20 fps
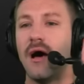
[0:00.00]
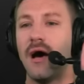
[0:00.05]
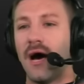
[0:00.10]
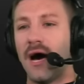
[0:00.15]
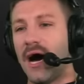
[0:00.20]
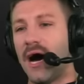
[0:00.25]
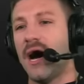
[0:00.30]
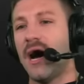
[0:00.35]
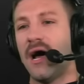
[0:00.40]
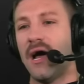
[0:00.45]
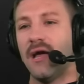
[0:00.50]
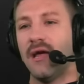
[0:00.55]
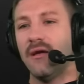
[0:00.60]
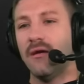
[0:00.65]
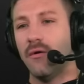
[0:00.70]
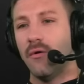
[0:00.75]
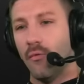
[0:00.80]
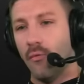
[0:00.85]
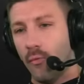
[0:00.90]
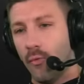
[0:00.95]

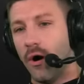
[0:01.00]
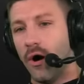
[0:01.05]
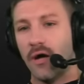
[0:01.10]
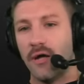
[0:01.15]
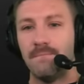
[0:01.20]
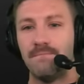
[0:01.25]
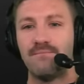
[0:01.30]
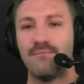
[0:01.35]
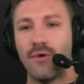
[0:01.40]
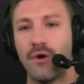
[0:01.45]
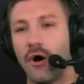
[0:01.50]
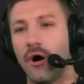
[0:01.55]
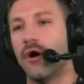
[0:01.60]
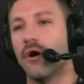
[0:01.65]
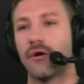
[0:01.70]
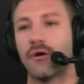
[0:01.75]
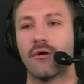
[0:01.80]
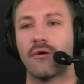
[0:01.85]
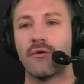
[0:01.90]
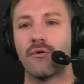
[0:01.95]
I want
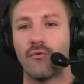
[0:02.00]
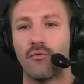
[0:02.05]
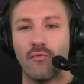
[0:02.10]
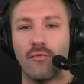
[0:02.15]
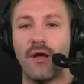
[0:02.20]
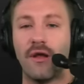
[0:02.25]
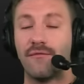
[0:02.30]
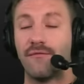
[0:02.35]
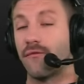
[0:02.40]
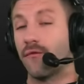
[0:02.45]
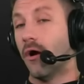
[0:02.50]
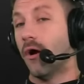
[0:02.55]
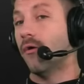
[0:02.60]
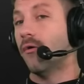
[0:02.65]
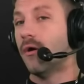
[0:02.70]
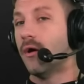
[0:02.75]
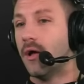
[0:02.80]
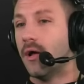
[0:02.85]
Hunter Renfrow.